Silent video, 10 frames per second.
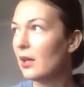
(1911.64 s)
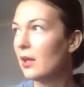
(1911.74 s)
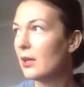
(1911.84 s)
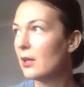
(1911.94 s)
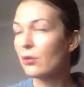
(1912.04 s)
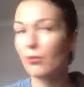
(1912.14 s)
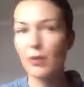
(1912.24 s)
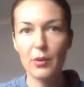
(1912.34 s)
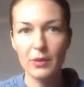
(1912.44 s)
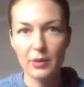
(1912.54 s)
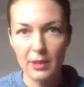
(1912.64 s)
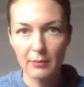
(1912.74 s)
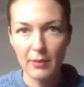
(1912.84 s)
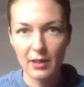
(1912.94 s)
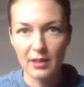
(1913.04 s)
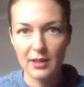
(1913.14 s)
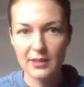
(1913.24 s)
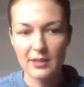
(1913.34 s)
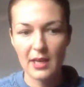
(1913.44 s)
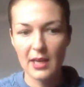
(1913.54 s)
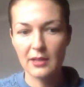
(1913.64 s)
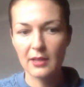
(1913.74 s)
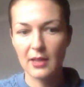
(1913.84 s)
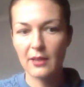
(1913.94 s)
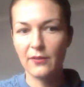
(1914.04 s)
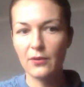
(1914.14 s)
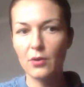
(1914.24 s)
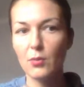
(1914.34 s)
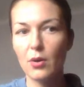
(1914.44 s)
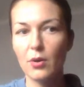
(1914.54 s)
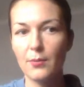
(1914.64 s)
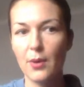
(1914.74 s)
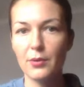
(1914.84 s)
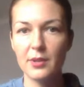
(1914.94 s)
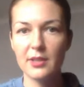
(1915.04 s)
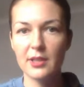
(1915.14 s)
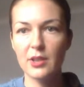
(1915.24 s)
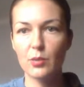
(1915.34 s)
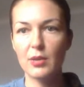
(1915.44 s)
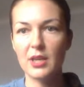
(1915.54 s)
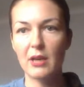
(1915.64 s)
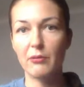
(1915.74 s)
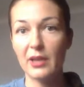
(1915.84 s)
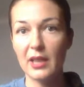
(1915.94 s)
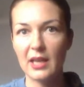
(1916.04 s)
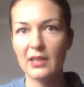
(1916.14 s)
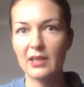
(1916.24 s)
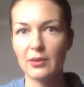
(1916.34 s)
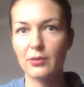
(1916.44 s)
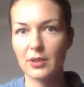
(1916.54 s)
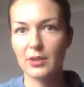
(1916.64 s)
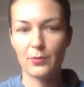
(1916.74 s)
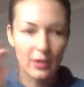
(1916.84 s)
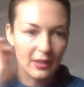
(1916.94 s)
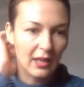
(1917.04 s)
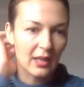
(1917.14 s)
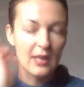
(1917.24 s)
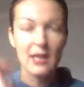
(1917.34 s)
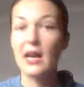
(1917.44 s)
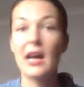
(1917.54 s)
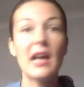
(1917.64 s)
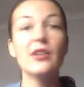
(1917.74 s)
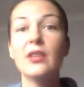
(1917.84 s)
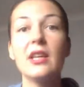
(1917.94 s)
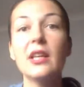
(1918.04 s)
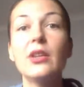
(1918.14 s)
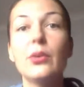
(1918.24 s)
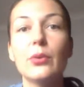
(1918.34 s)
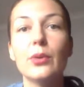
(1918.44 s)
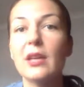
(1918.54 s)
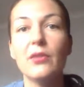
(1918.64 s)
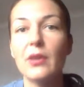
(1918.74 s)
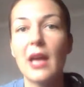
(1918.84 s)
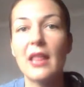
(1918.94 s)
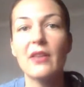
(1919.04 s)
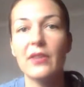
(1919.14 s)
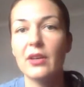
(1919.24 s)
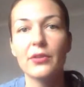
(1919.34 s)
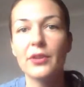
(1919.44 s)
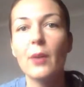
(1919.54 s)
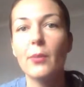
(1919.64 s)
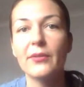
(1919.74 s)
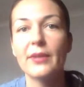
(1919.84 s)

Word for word: uh, grow your email list and a few more bonuses which are related to this product. I don't need to give you anything on top of